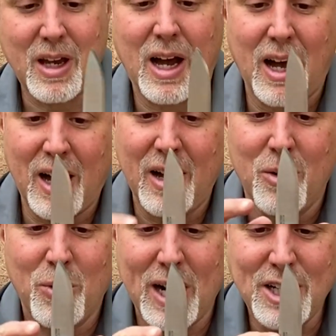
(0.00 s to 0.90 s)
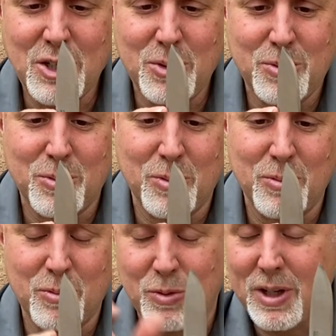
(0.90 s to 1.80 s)
Uh, what I do
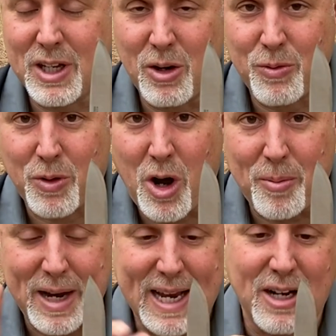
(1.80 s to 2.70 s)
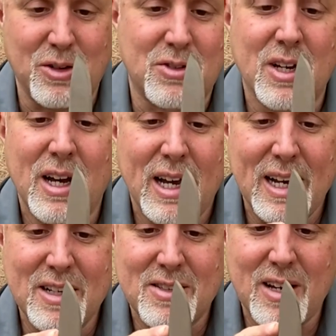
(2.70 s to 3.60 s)
really for all my handles
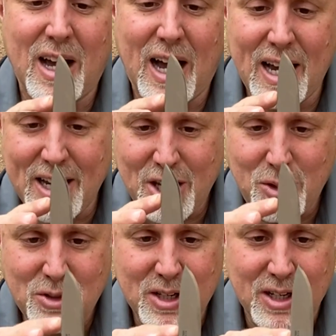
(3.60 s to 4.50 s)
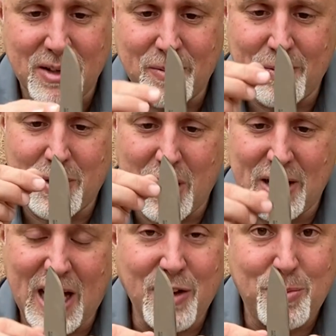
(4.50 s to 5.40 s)
is I use a
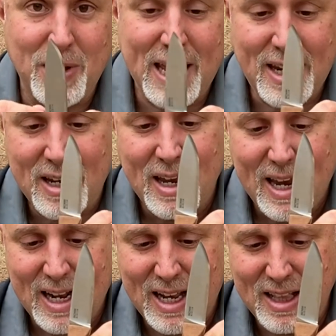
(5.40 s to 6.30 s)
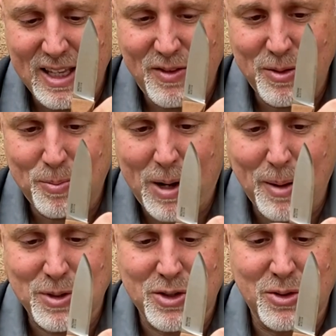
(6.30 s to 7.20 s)
knife blank and I leave a
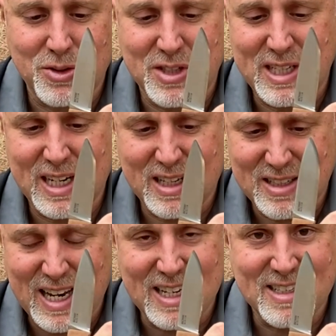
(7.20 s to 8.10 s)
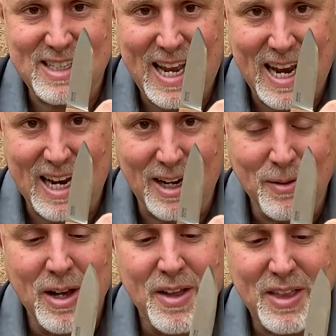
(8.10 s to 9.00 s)
popsicle stick size tang
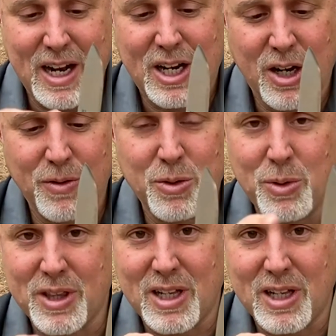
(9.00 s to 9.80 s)
that I cover with